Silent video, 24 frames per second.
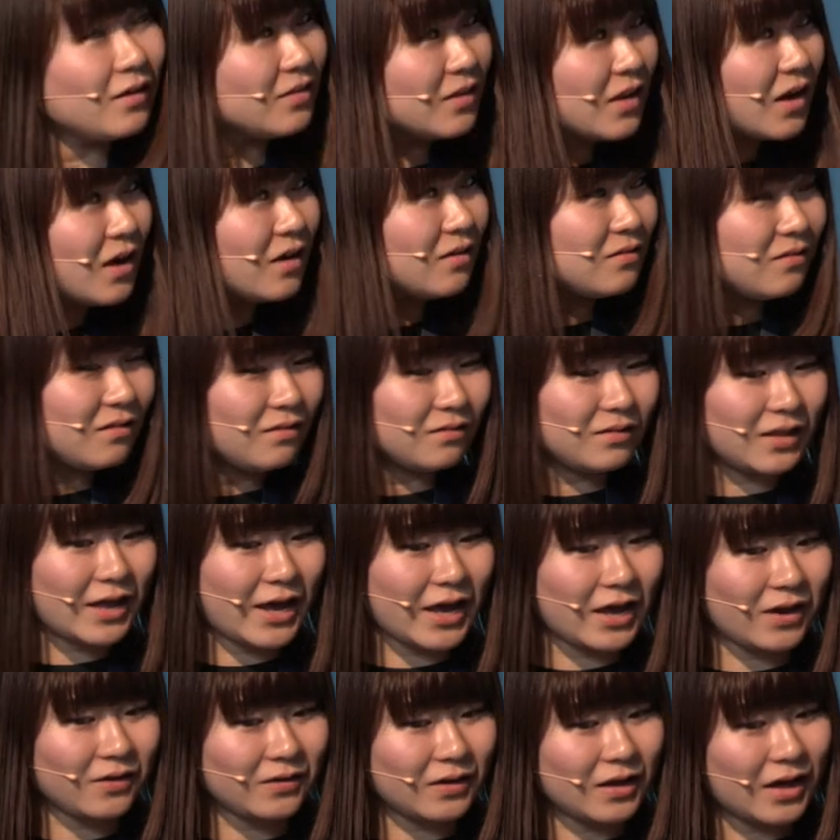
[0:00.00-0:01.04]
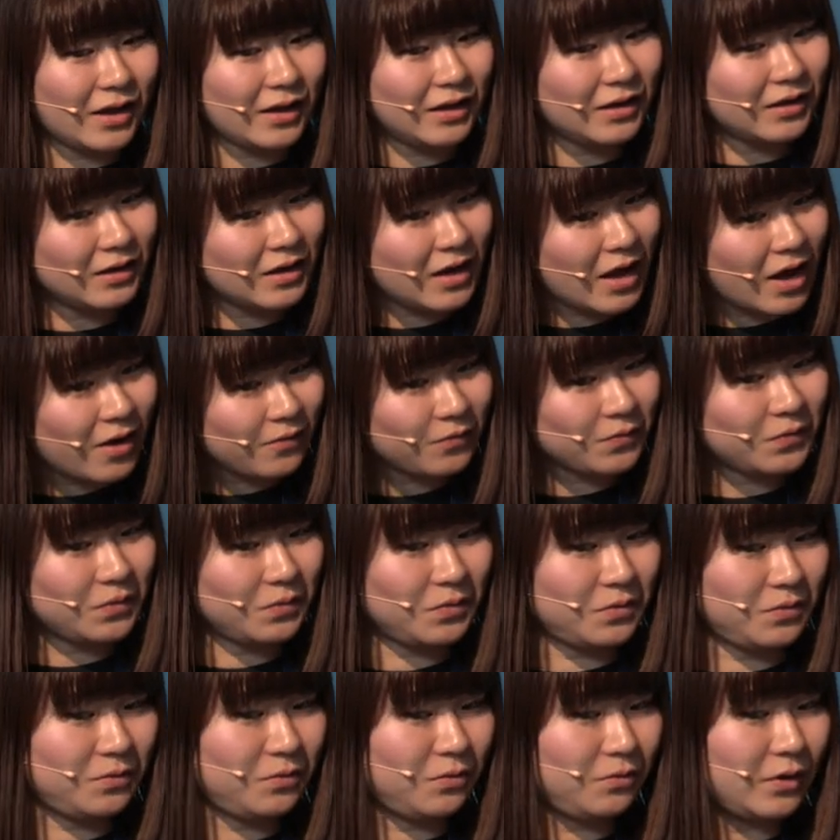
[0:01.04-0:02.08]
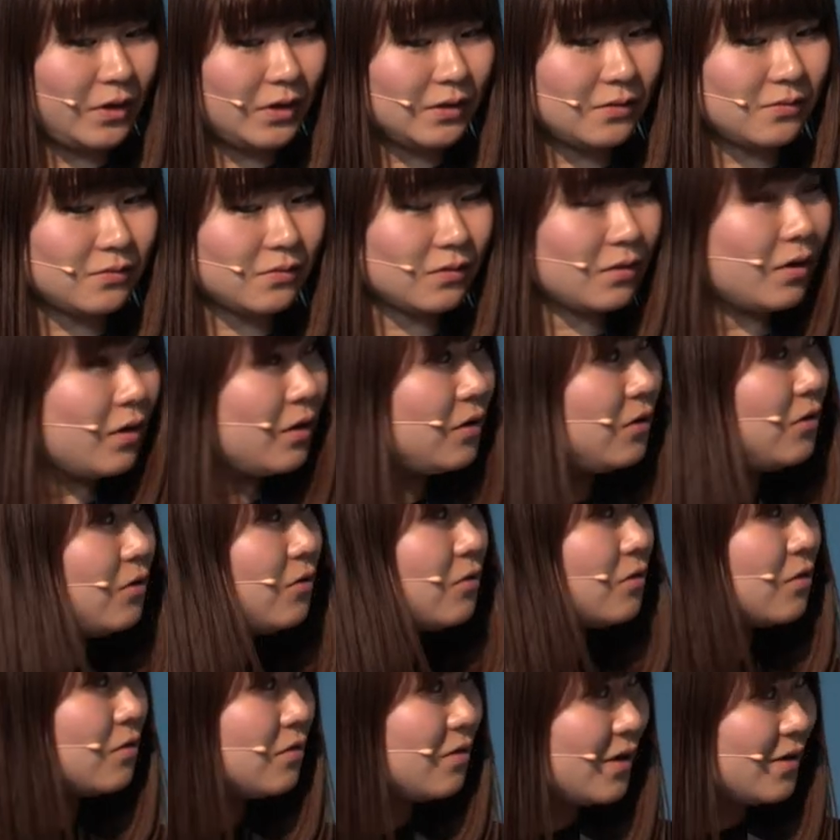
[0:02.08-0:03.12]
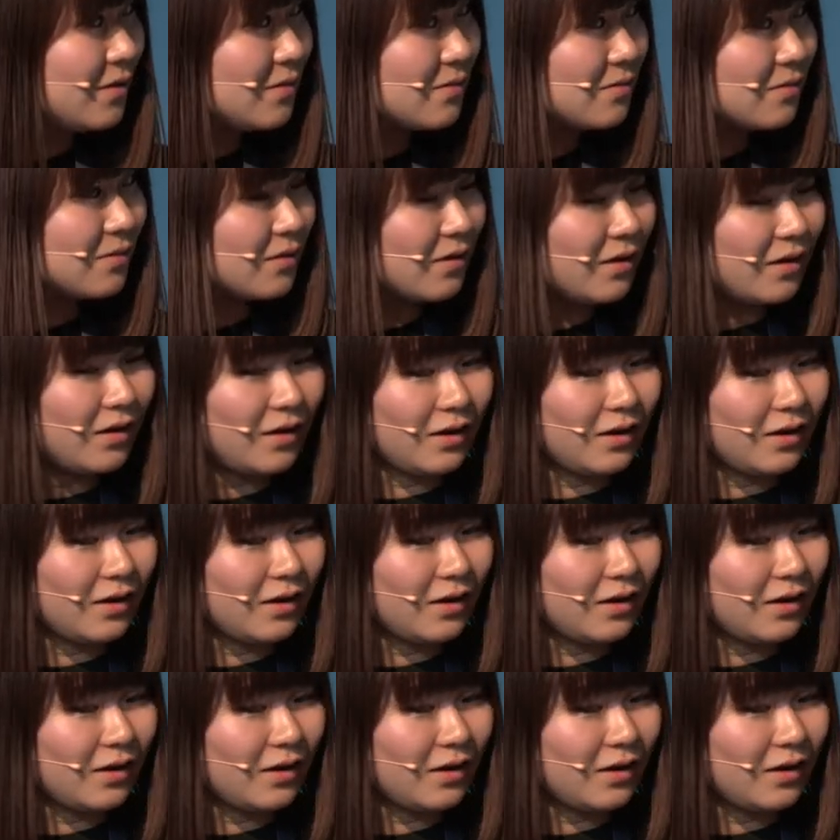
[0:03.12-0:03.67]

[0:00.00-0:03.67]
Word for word: Now all I have to do is use this